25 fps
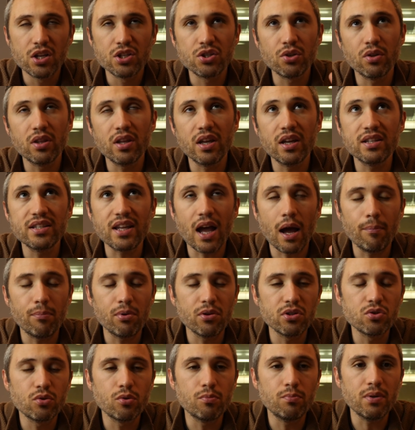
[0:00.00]
So the
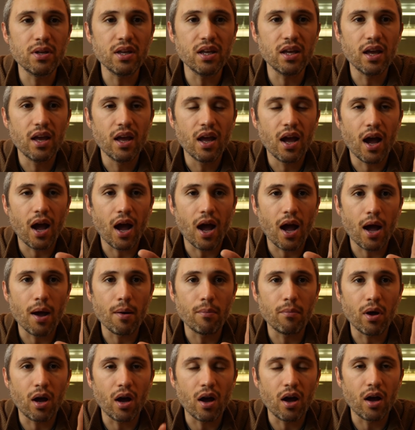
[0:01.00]
examples would be
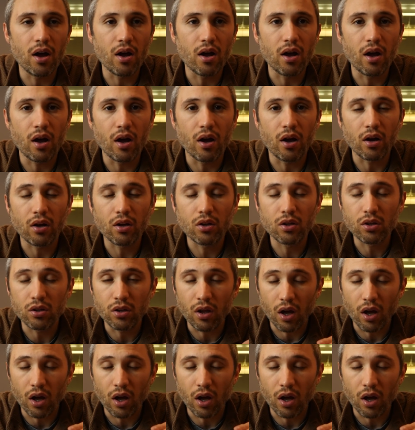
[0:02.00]
a